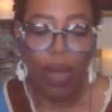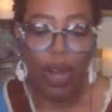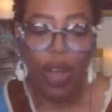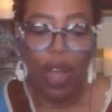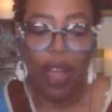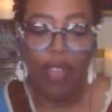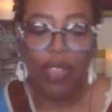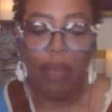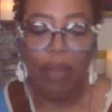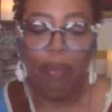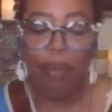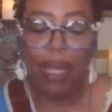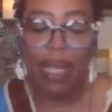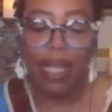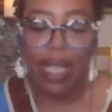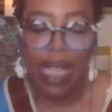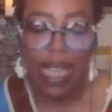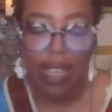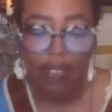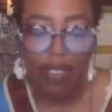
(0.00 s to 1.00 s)
What are the
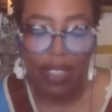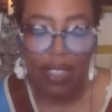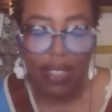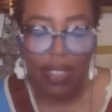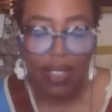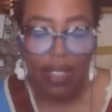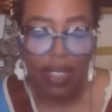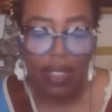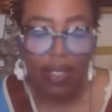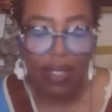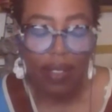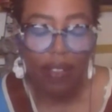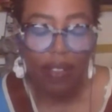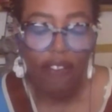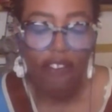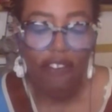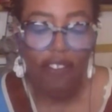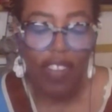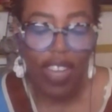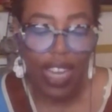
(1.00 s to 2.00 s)
beliefs,
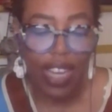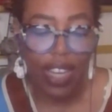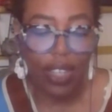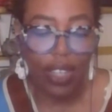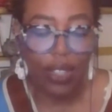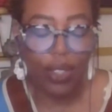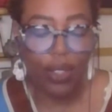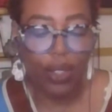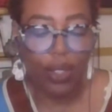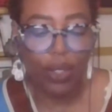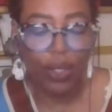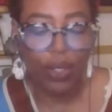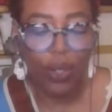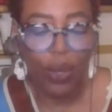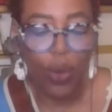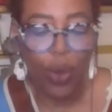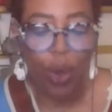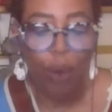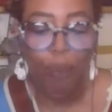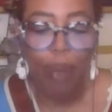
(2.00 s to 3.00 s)
fears,
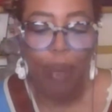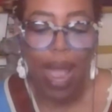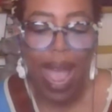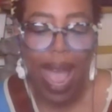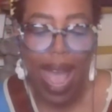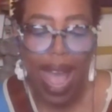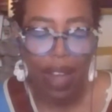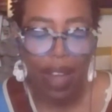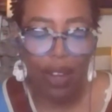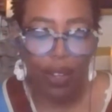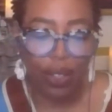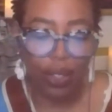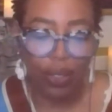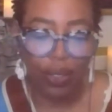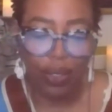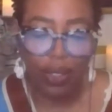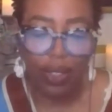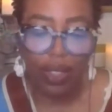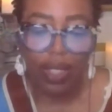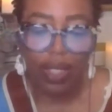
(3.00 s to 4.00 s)
or
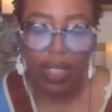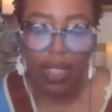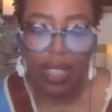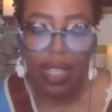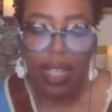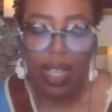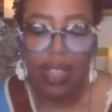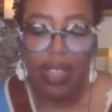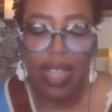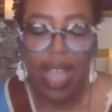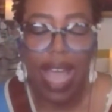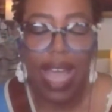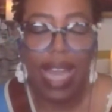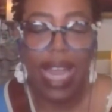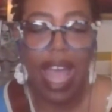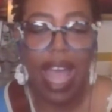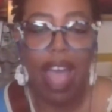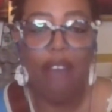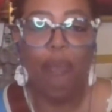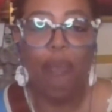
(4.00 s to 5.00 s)
patterns that
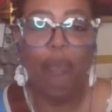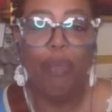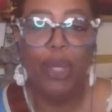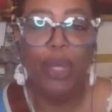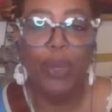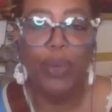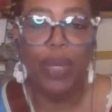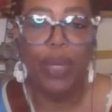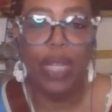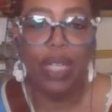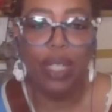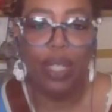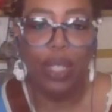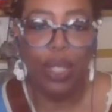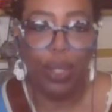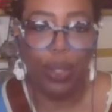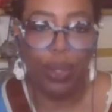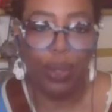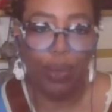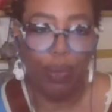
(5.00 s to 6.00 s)
have muted
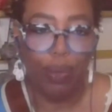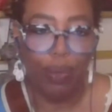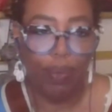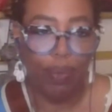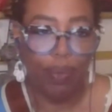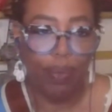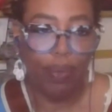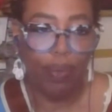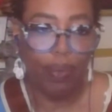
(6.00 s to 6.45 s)
you?